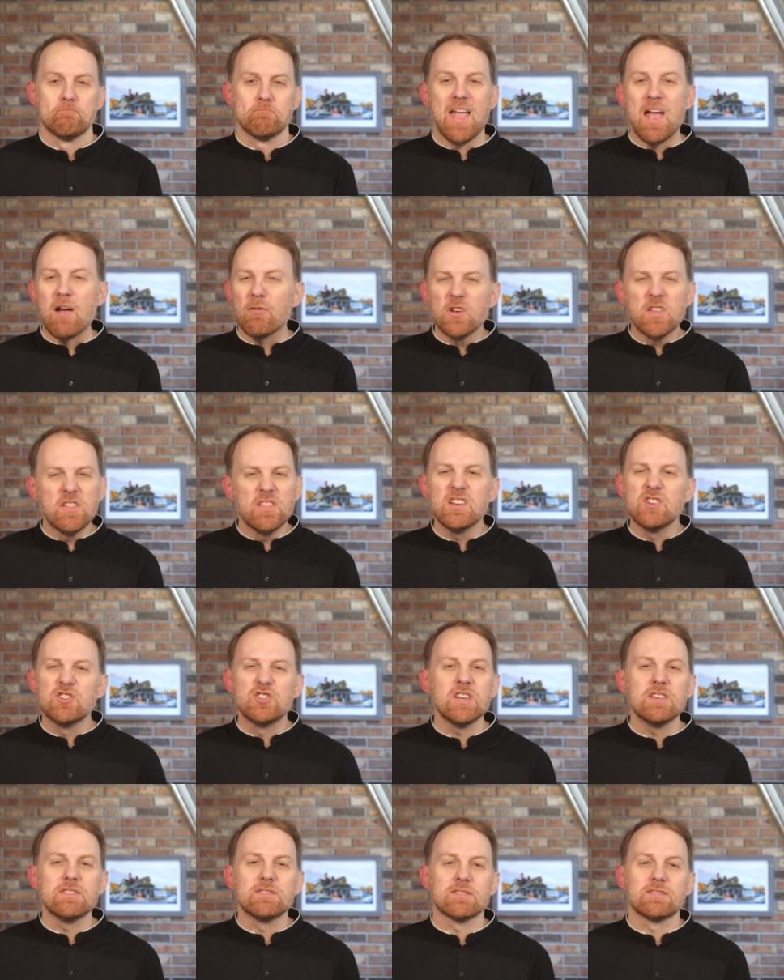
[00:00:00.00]
Everything
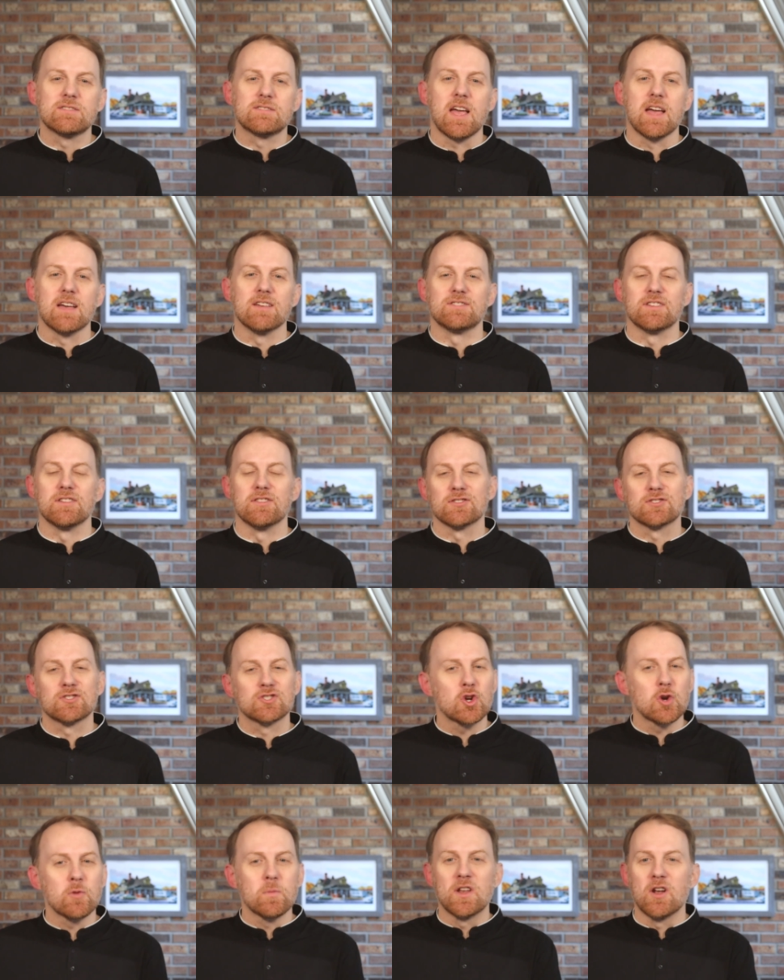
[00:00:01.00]
Jesus says in the
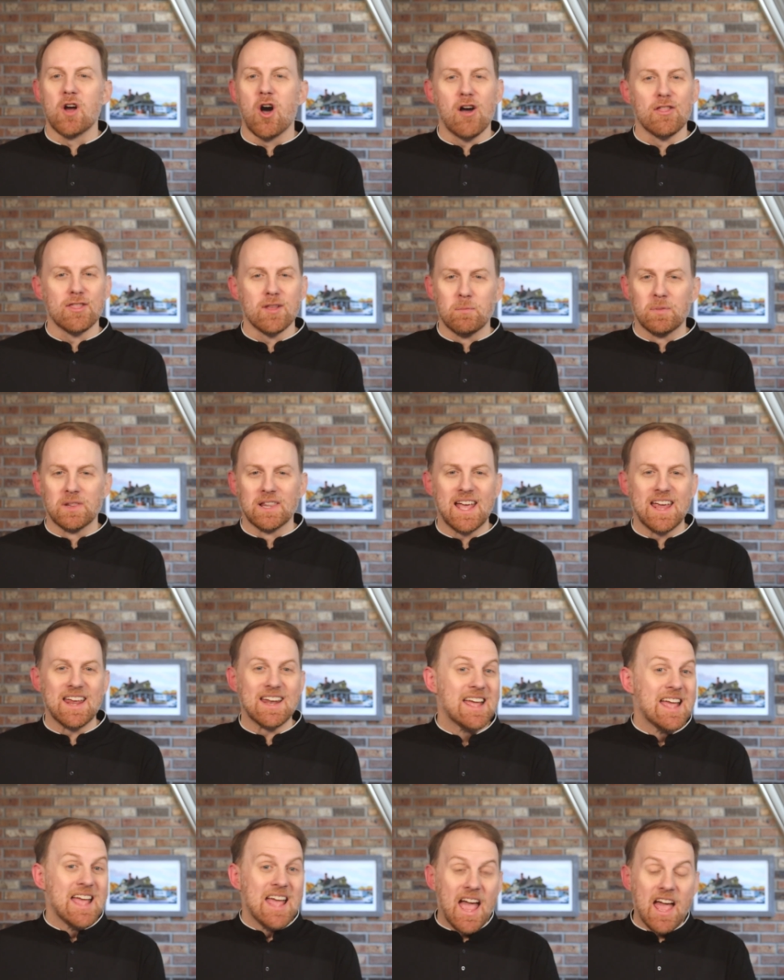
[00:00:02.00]
Sermon on the Plain
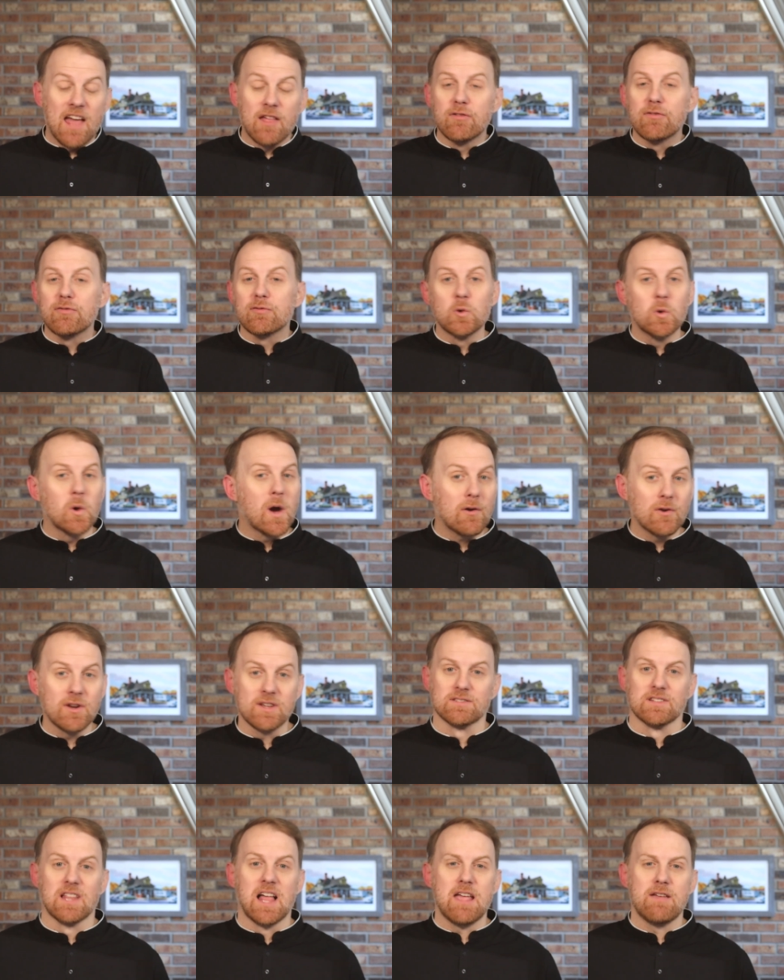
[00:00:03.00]
and throughout
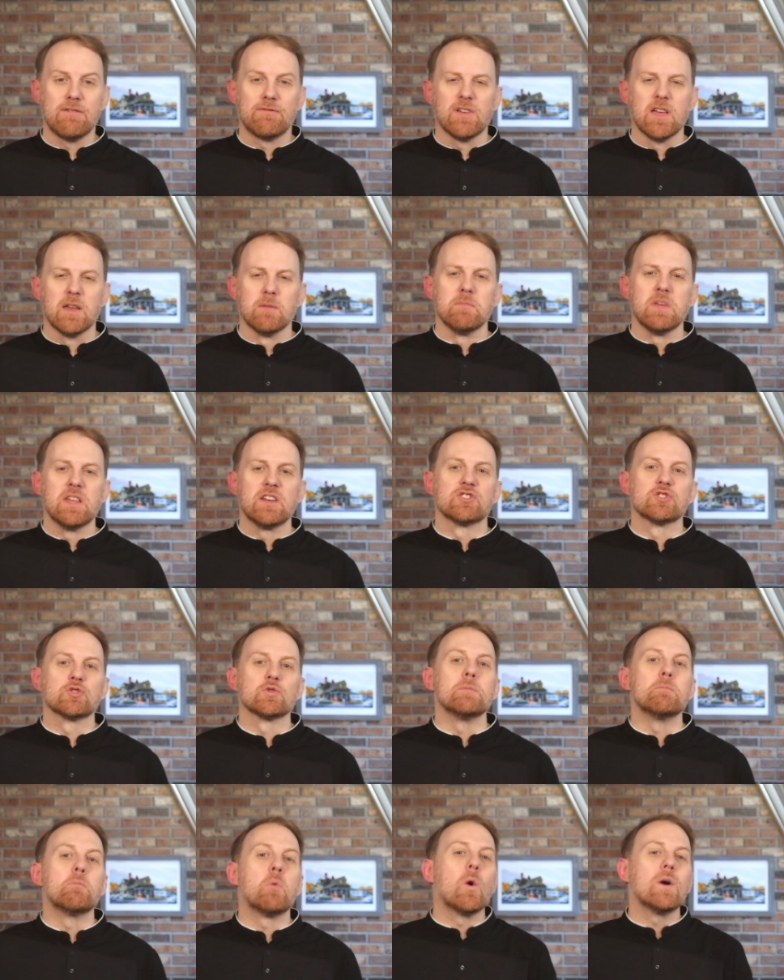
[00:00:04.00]
his life and
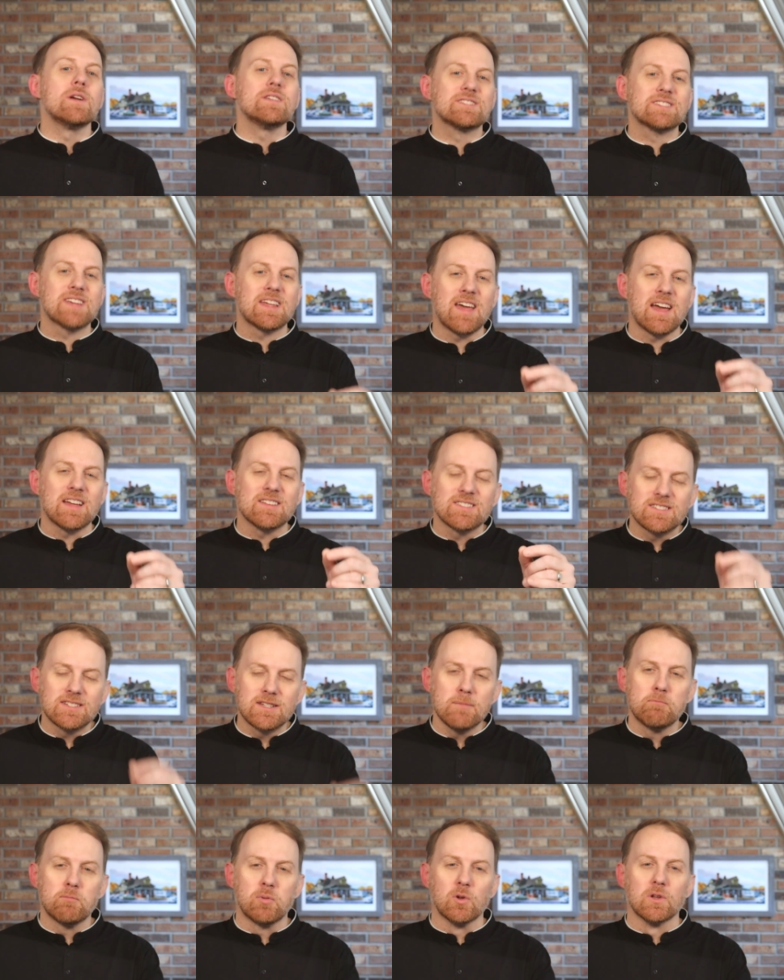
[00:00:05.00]
ministry points to that
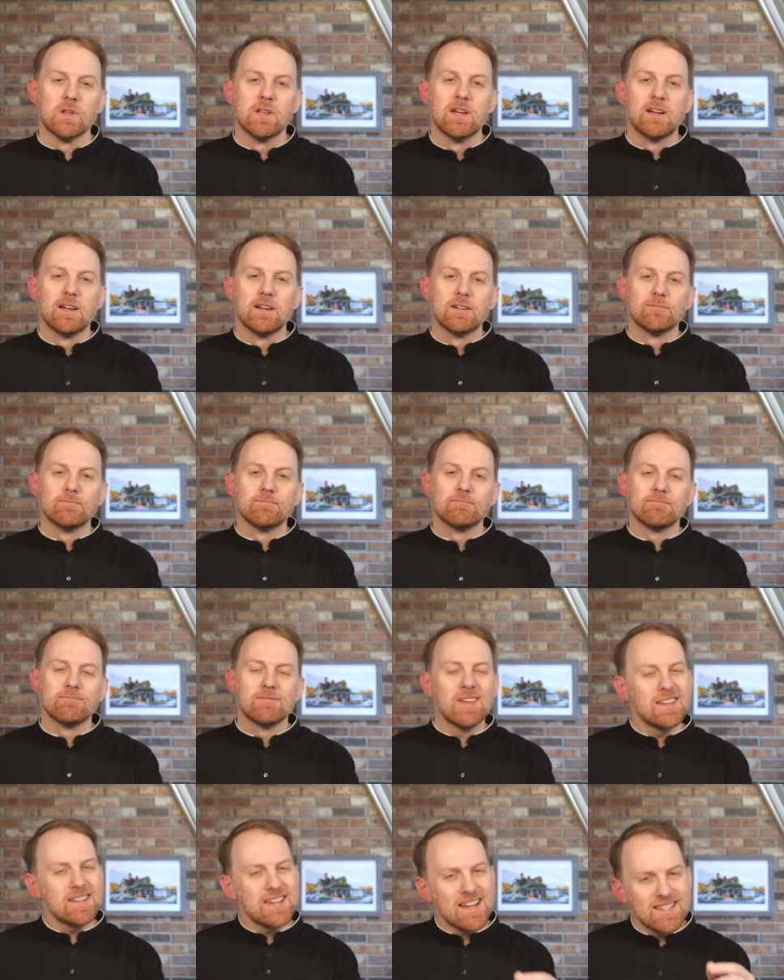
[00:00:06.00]
simple
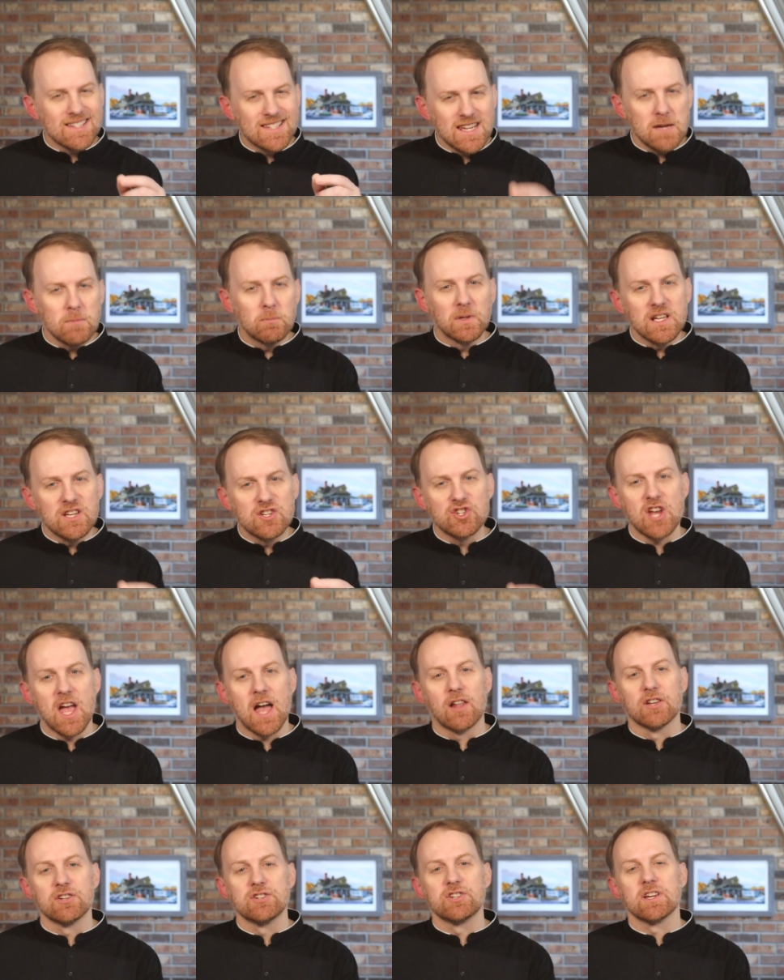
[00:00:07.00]
and yet deeply
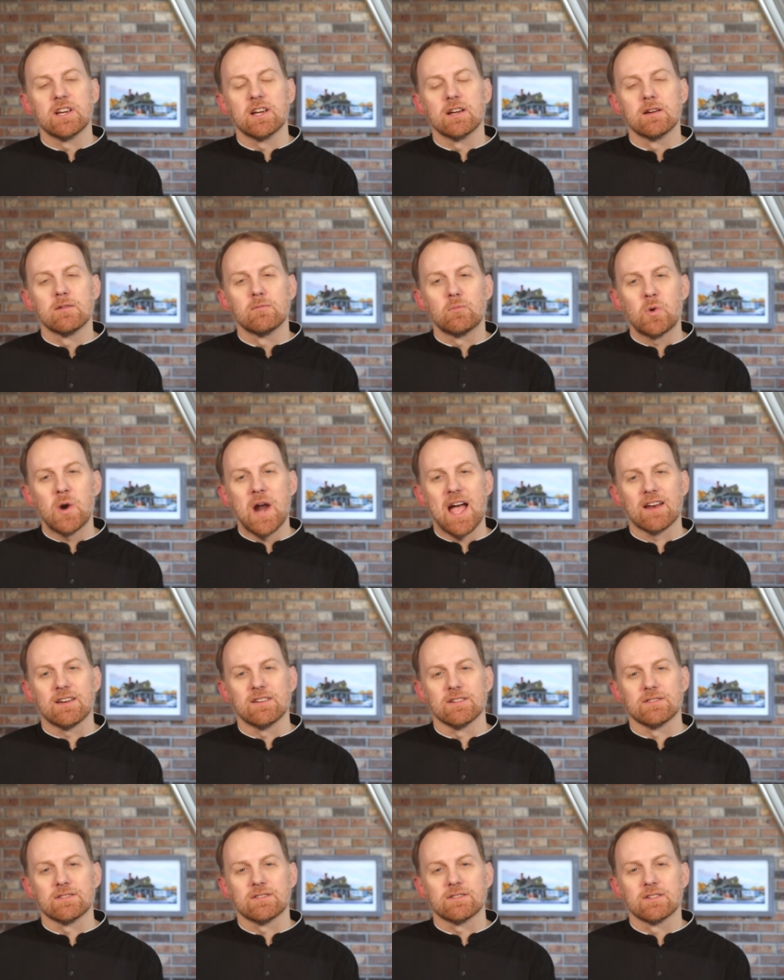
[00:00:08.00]
challenging
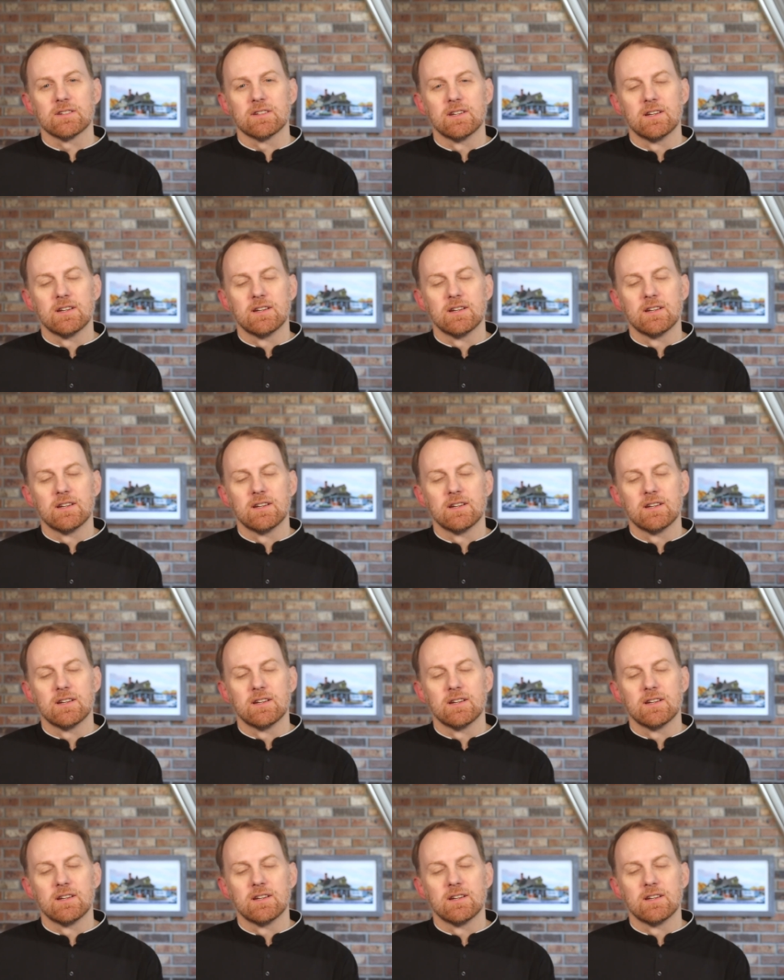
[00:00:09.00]
practice